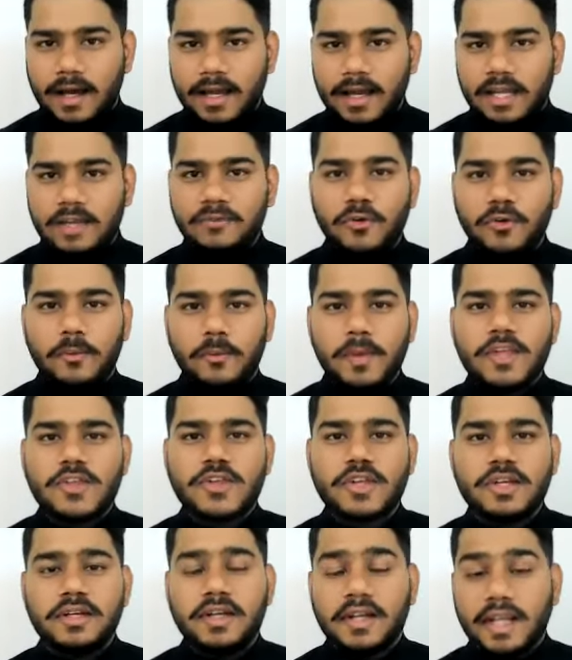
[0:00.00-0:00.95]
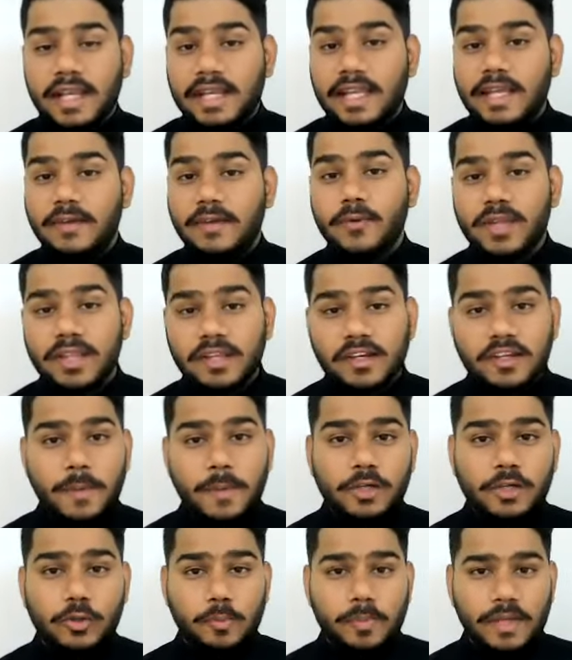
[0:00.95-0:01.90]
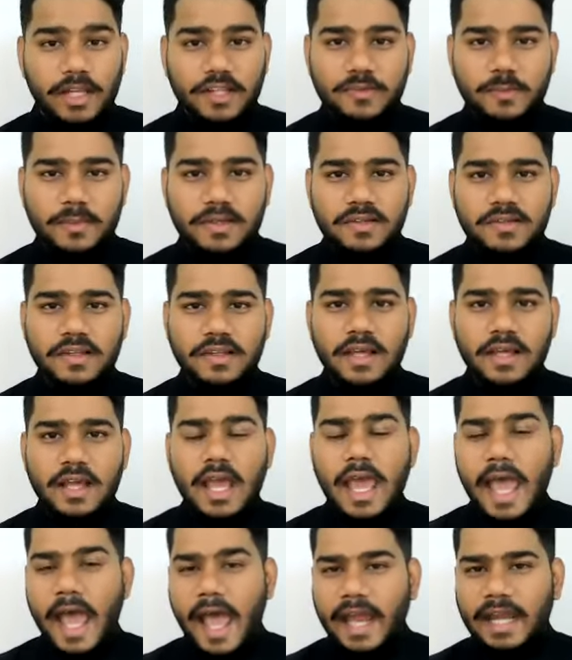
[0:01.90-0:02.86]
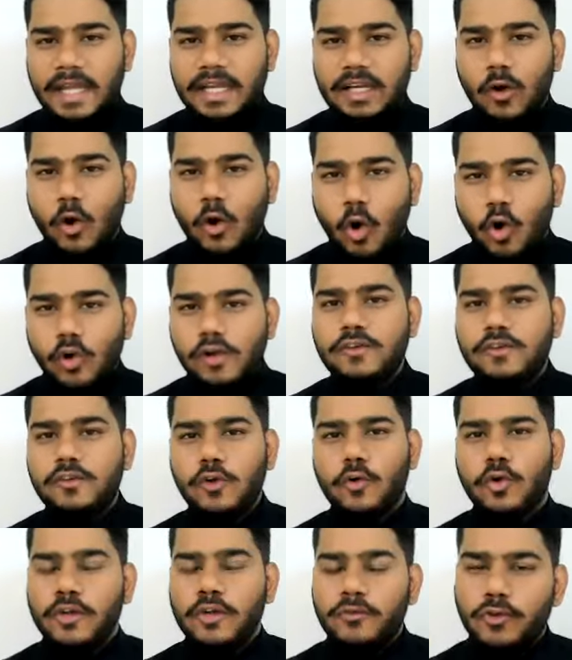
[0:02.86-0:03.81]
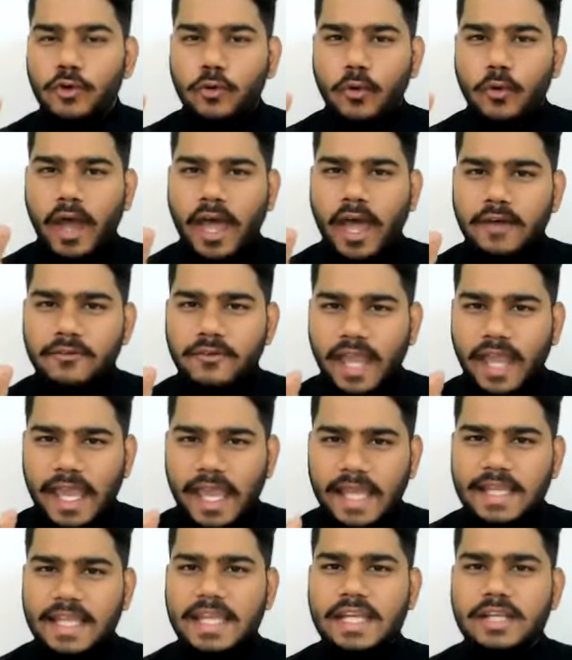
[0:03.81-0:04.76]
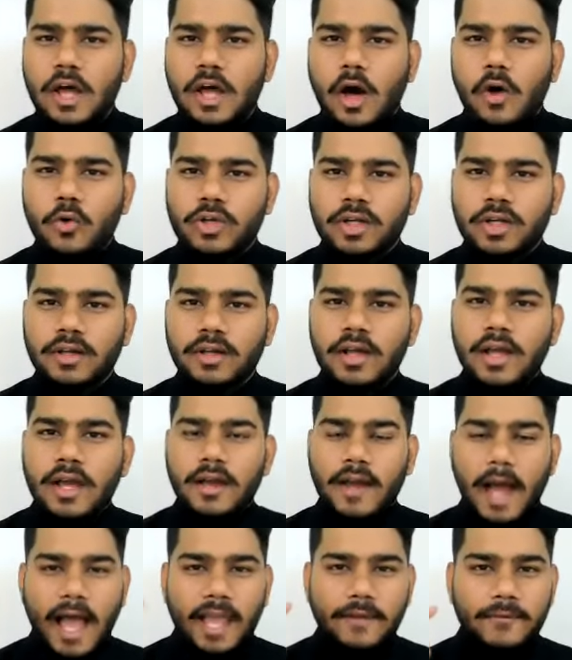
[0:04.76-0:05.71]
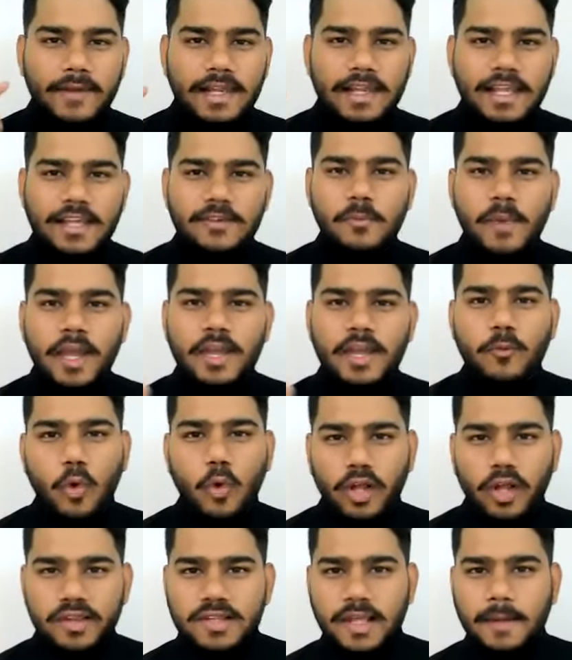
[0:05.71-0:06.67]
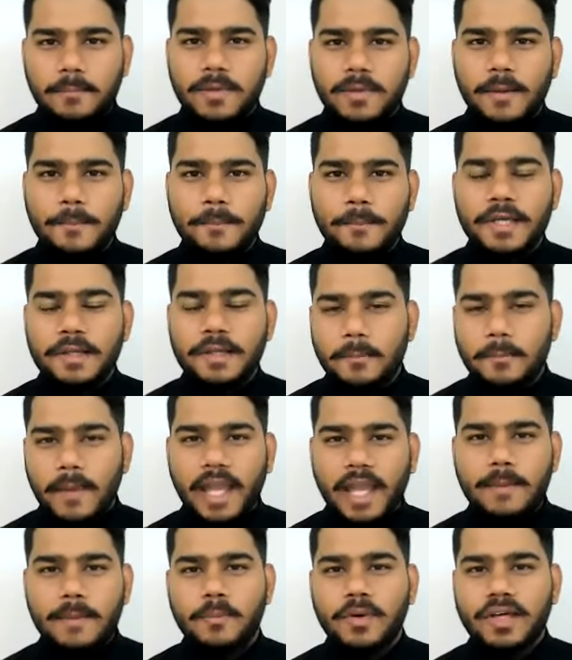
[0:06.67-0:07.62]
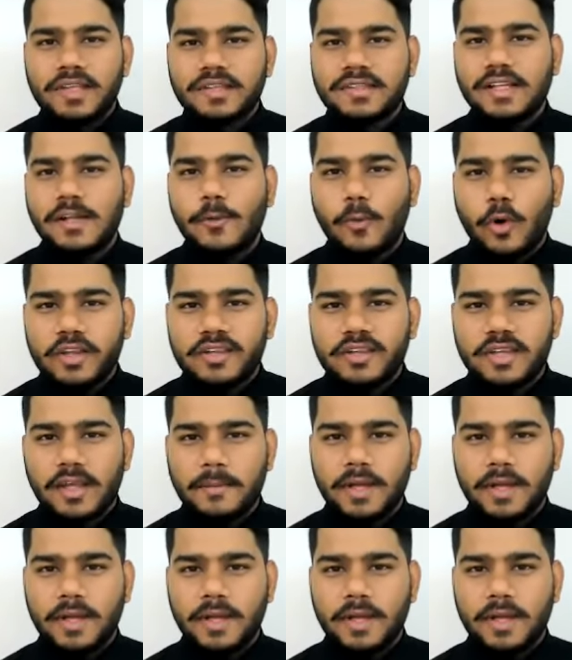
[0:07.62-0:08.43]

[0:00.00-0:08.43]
information training with respect to placements. And also, if you have any doubt, I will leave my WhatsApp number, my personal WhatsApp